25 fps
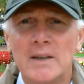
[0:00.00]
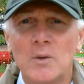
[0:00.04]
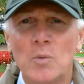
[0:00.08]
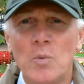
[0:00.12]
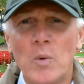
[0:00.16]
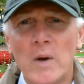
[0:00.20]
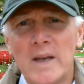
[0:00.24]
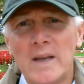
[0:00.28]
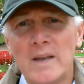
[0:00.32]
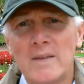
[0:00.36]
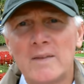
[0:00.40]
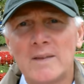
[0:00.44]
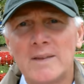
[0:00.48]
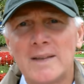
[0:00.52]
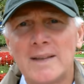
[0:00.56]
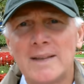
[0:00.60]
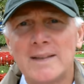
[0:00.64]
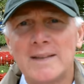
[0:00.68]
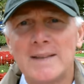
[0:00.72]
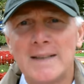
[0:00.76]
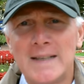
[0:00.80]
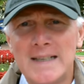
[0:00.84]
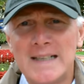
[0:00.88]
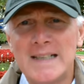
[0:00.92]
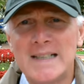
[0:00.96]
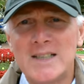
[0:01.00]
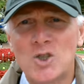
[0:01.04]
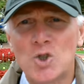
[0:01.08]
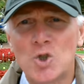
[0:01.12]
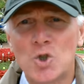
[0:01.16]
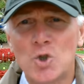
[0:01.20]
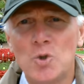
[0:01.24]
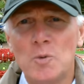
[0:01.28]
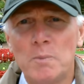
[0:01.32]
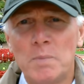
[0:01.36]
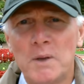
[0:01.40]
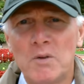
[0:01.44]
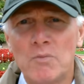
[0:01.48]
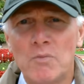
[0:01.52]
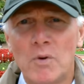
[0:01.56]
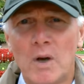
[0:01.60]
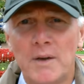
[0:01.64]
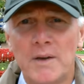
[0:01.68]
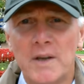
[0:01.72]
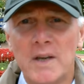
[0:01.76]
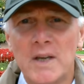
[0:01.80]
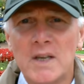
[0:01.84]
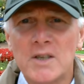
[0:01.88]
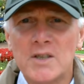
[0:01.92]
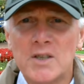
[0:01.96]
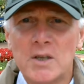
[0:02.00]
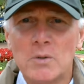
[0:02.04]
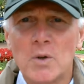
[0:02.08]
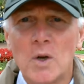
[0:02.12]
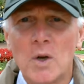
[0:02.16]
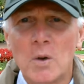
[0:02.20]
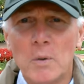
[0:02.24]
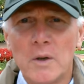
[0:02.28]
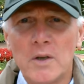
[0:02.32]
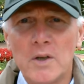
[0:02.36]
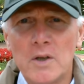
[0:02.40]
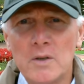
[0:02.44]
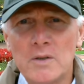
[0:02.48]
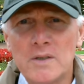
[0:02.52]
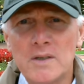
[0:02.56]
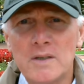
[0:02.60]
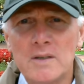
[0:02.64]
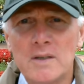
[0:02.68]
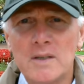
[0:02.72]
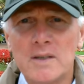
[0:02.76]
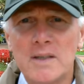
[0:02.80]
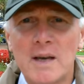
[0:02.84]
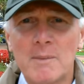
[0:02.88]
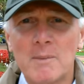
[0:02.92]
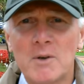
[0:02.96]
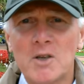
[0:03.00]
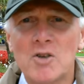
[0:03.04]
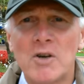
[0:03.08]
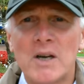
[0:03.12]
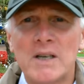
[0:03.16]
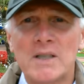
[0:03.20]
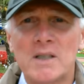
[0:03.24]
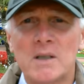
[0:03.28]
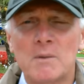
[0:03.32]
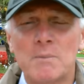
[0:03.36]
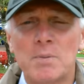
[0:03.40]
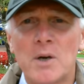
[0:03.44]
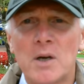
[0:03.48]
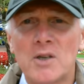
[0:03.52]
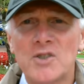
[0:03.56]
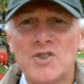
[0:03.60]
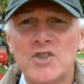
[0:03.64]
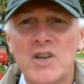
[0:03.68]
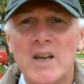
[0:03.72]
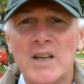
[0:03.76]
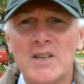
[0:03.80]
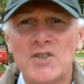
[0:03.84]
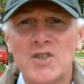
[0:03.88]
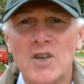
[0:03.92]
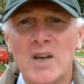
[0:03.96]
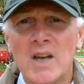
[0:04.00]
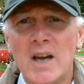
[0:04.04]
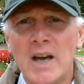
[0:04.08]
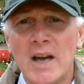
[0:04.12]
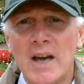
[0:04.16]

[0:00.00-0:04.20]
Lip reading: in a way that it needs to be run. So we're using the democratic process.